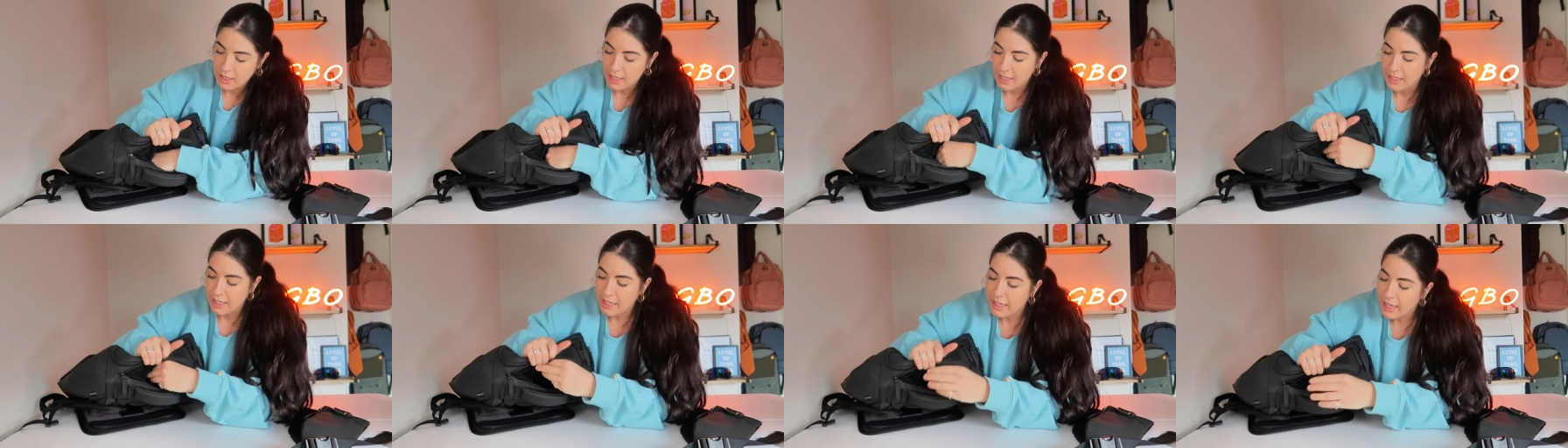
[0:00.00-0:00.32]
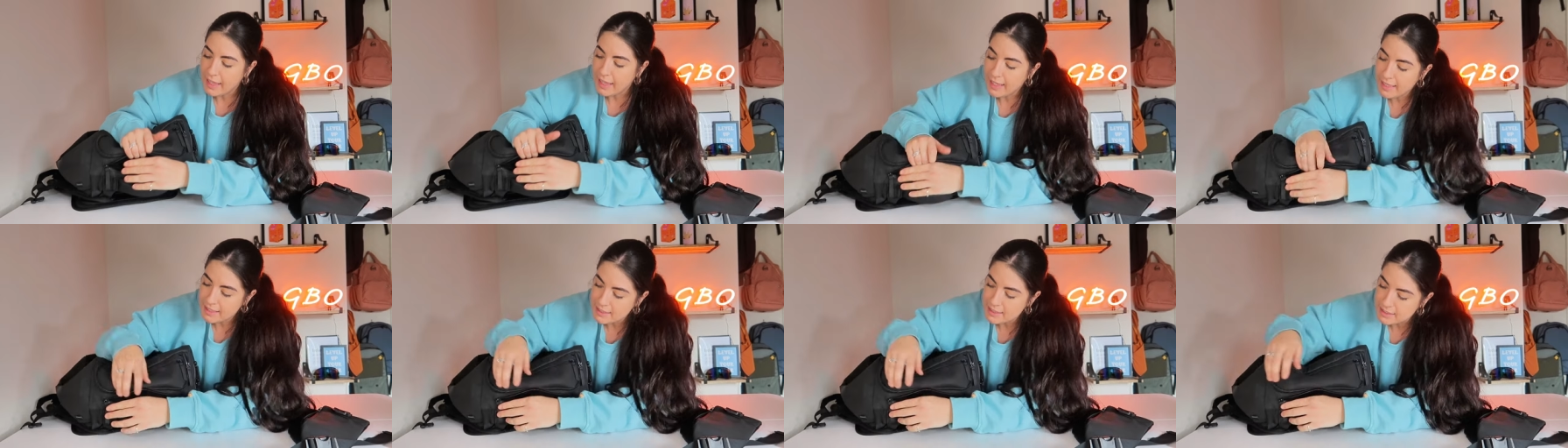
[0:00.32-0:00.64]

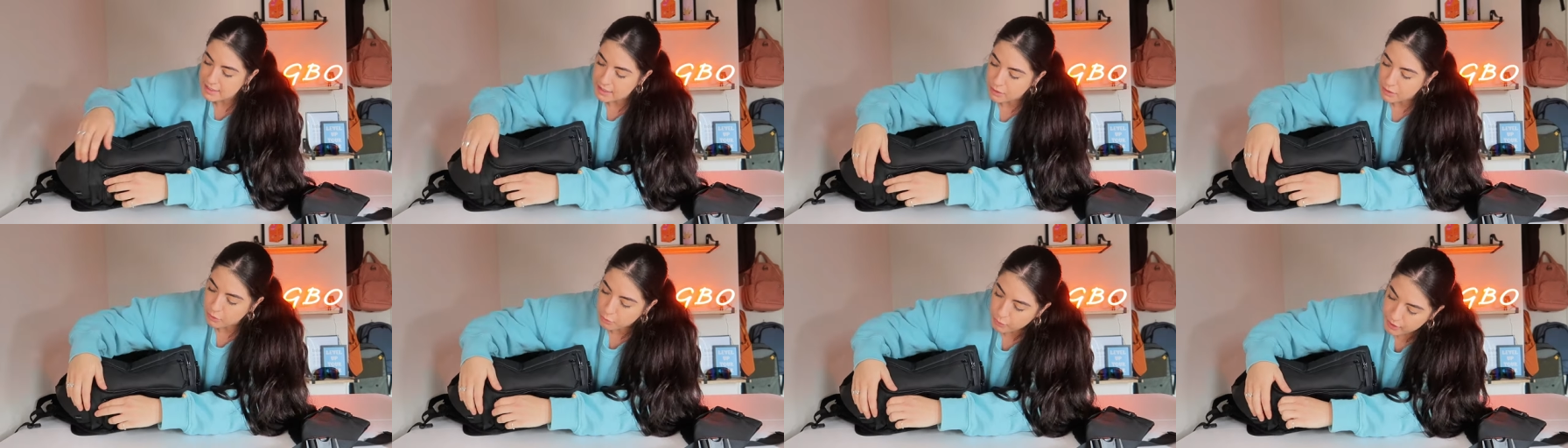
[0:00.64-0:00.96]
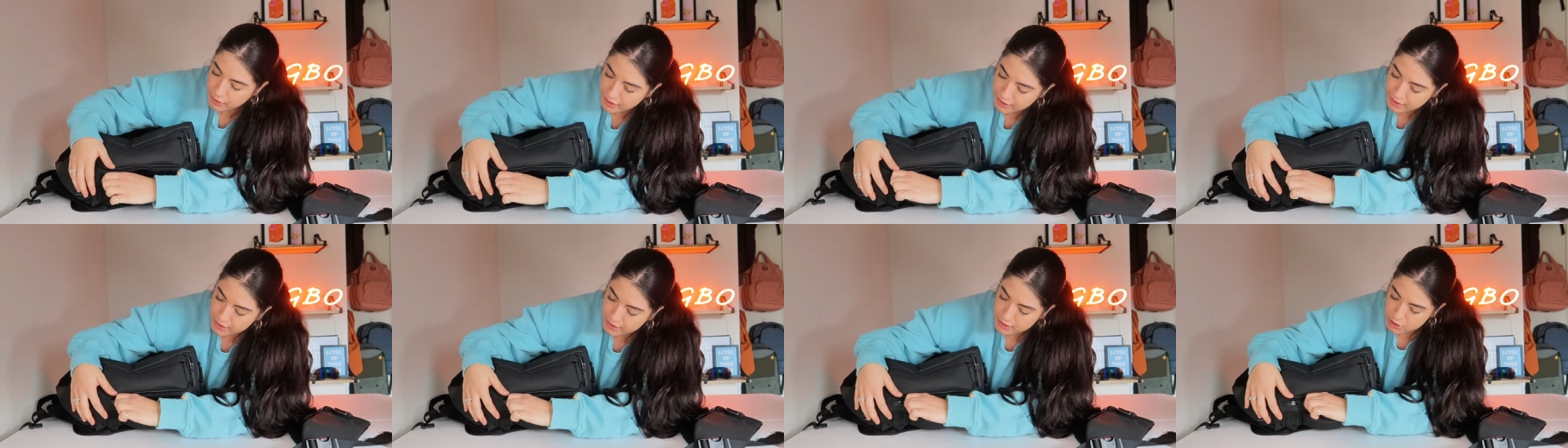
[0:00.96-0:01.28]
leads and a
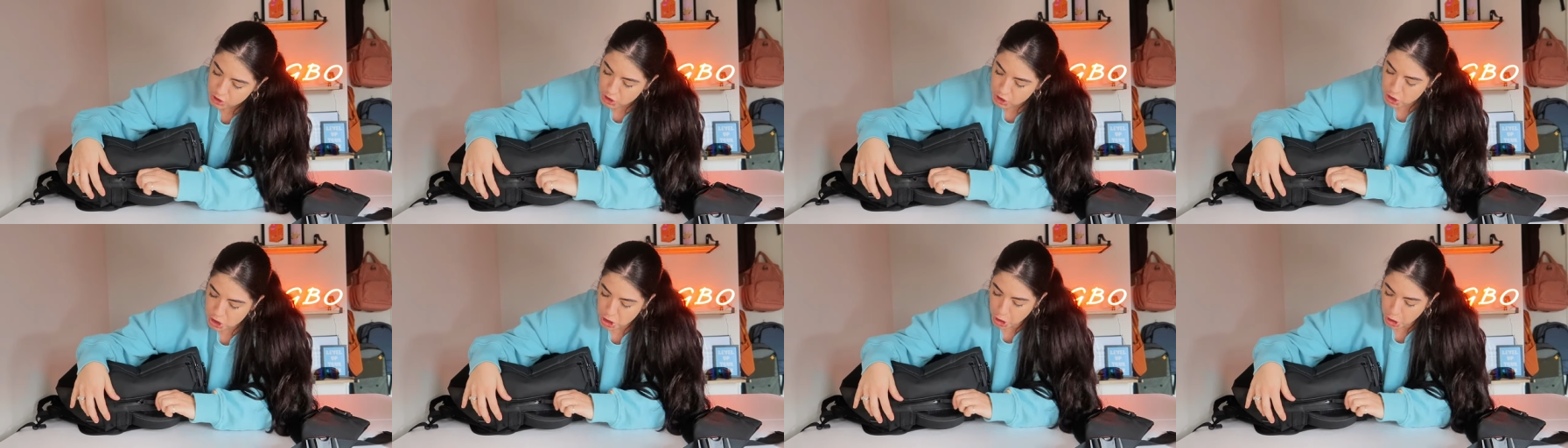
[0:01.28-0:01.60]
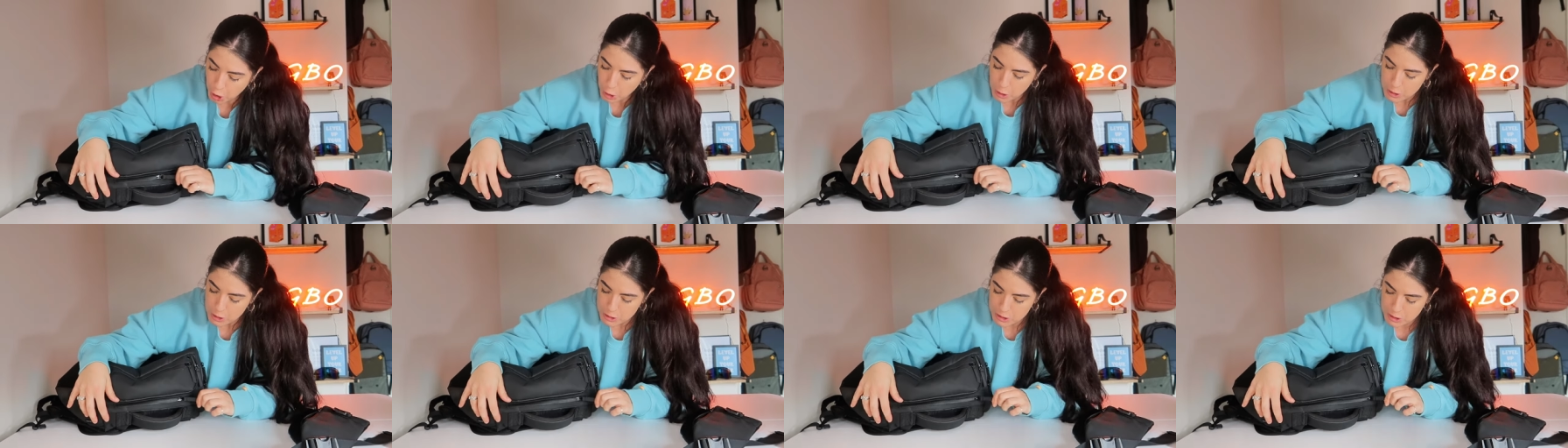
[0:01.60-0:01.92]
wee
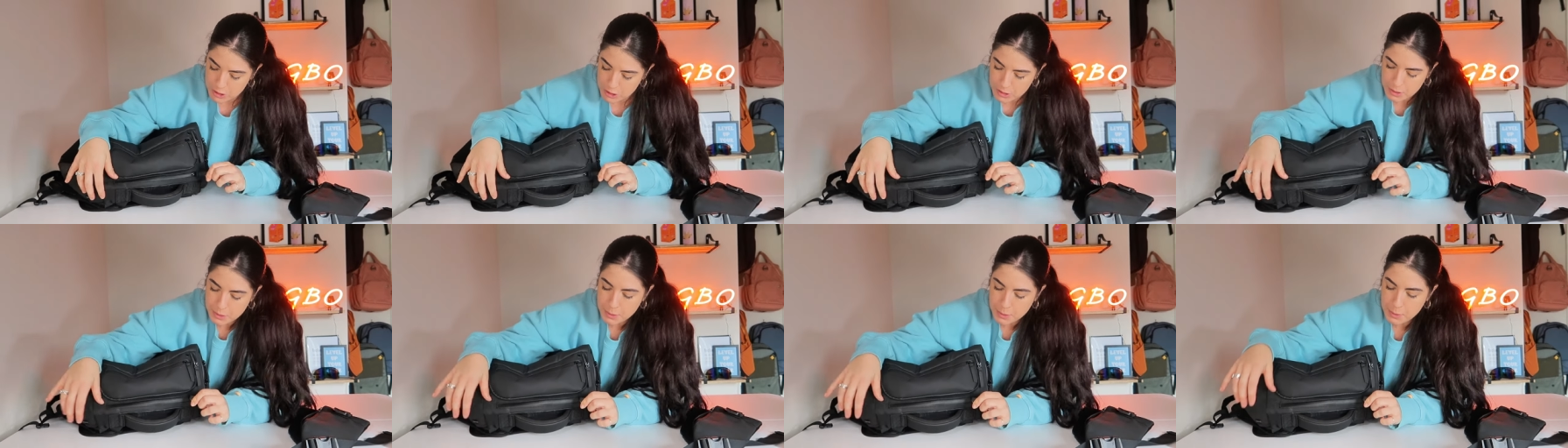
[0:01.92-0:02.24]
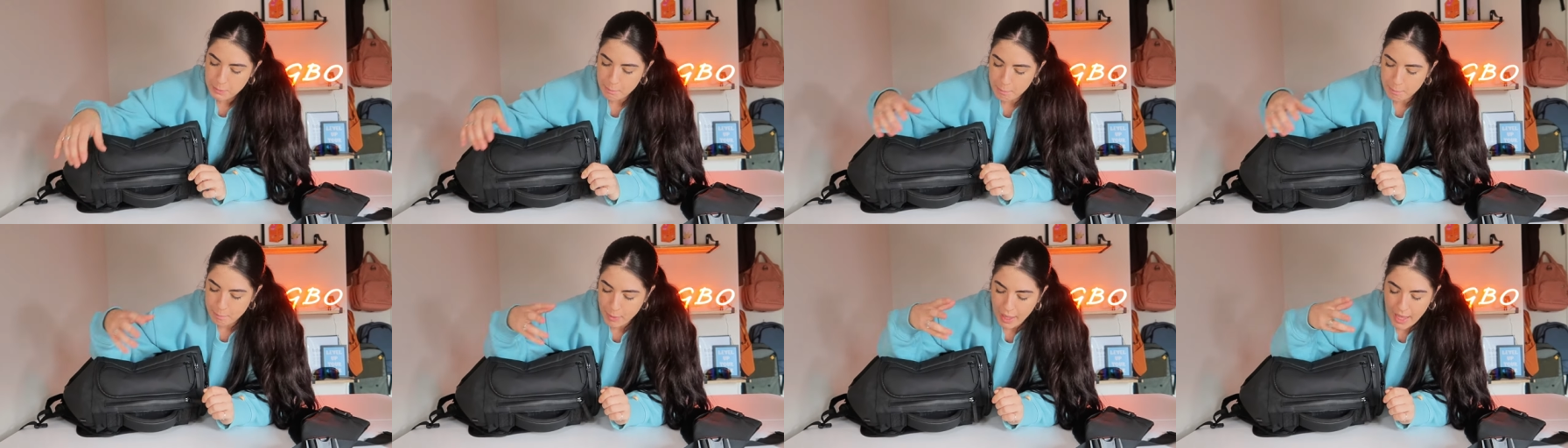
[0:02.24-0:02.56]

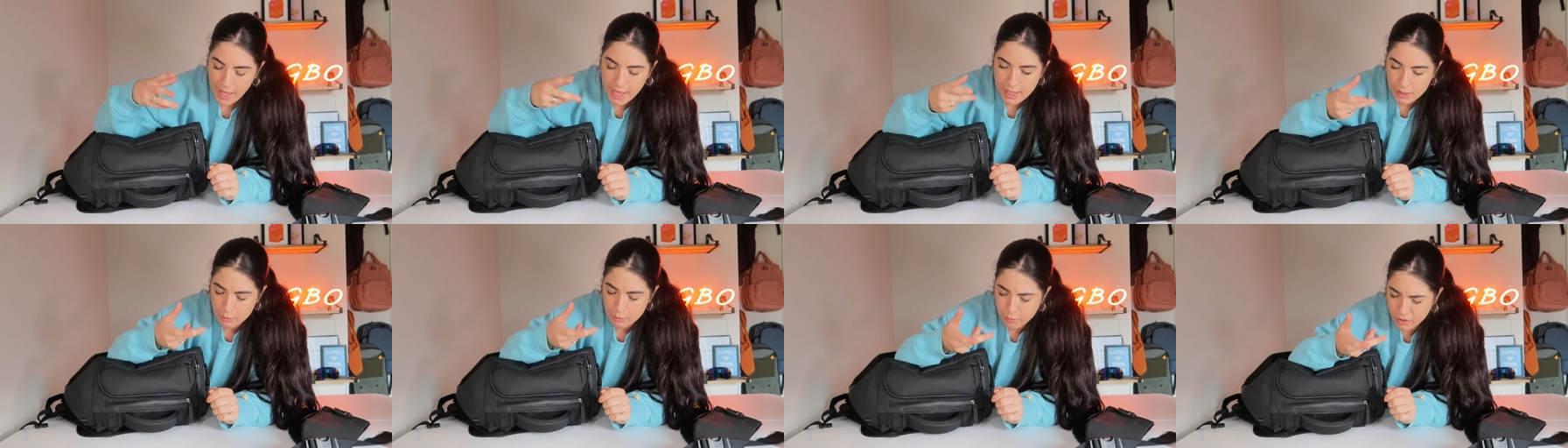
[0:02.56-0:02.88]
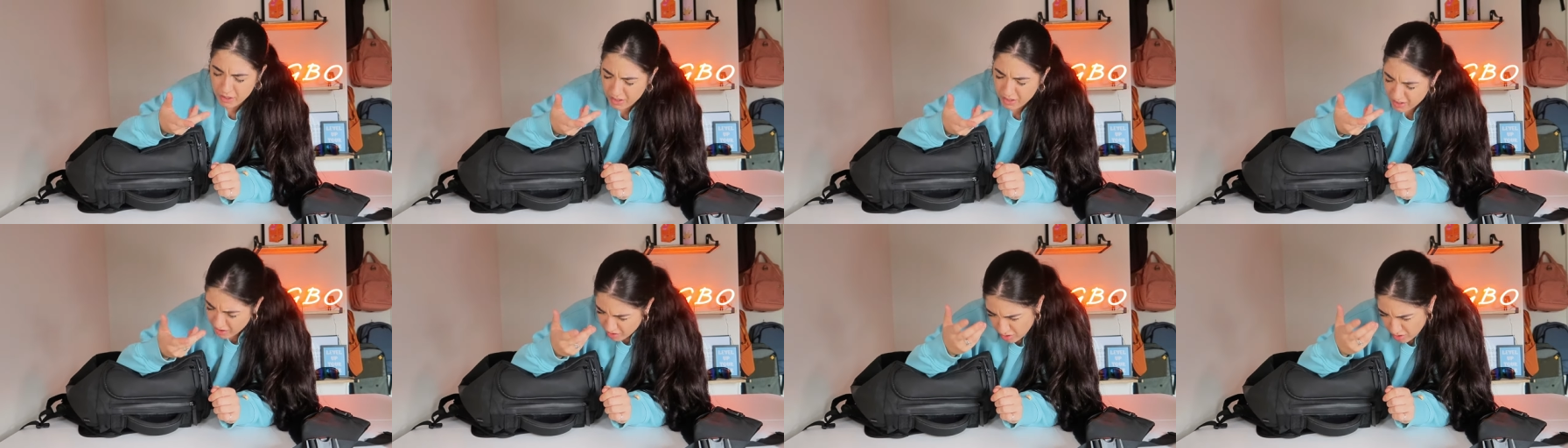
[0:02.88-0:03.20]
charging pack what are